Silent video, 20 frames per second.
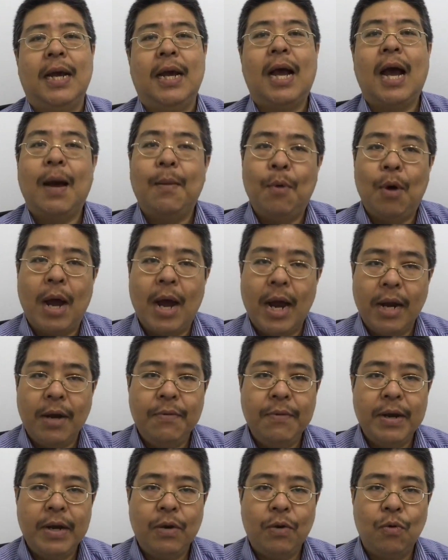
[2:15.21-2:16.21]

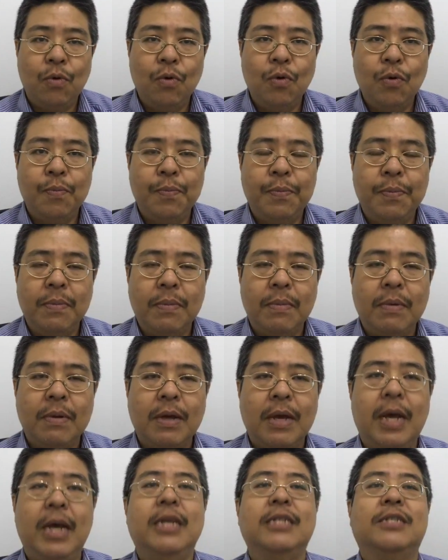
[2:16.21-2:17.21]
carbohydrate group
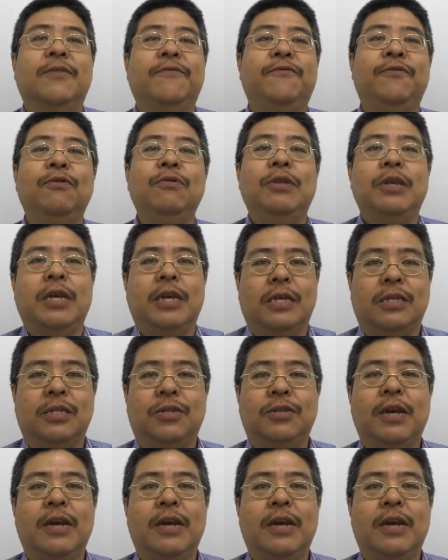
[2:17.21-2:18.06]
has a few things.